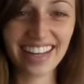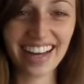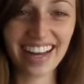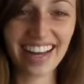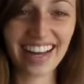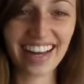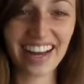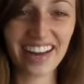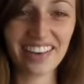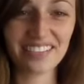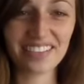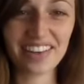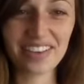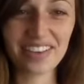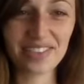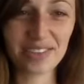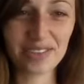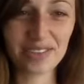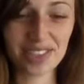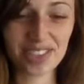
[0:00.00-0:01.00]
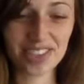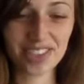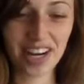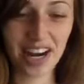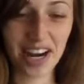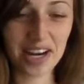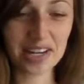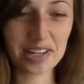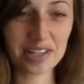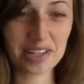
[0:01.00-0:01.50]
Yeah, I've never
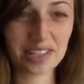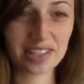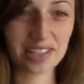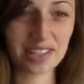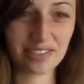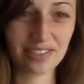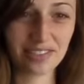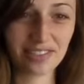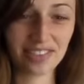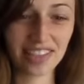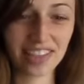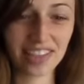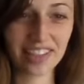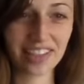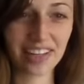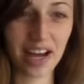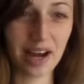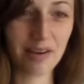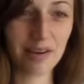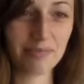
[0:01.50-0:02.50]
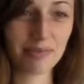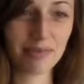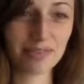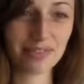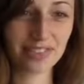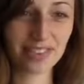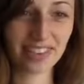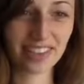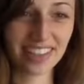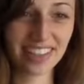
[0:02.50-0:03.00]
tried to figure it out
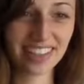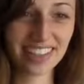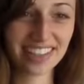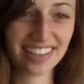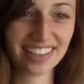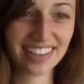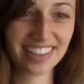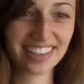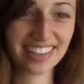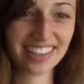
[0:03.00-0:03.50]
before.